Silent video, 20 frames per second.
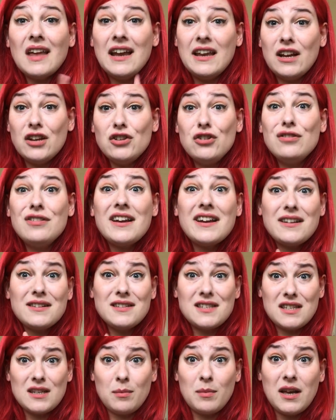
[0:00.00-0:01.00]
and I knew they
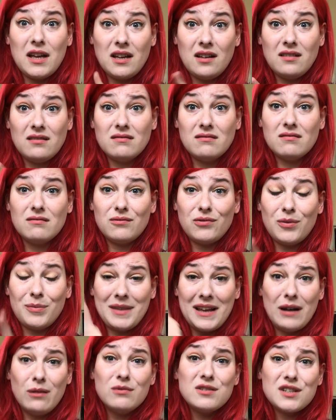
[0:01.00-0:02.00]
could see me
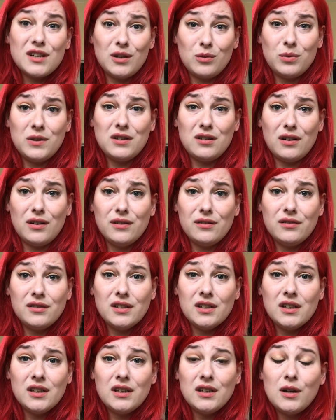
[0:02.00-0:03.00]
from the outside window.
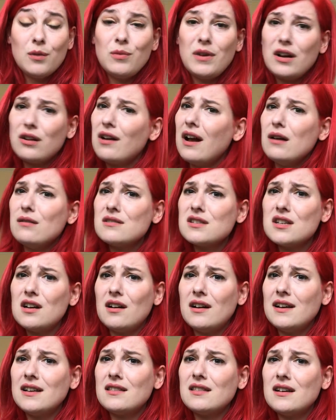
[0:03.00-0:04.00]
When I got
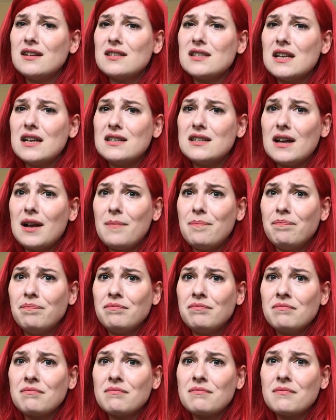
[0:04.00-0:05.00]
outside, they said,
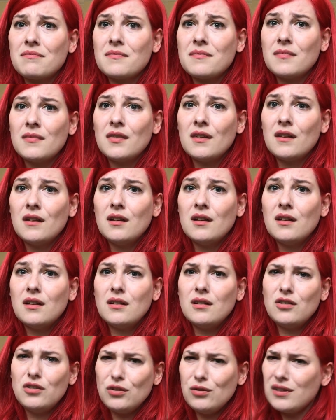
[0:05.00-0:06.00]

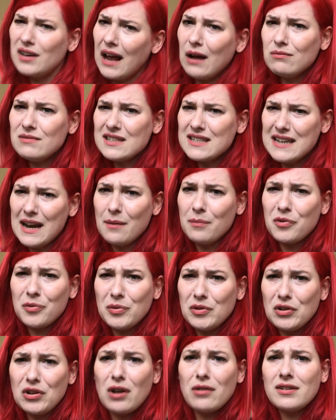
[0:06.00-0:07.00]
do you count
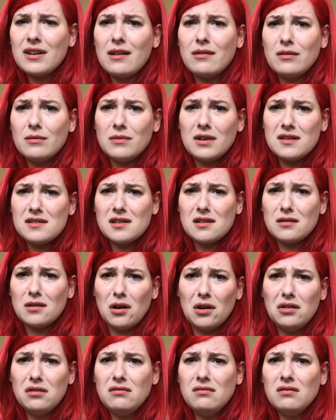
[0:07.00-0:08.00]
steps when you go down them? And I said,
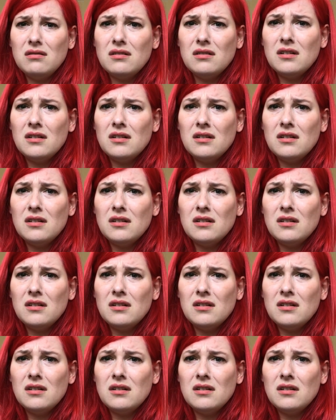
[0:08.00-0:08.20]
no.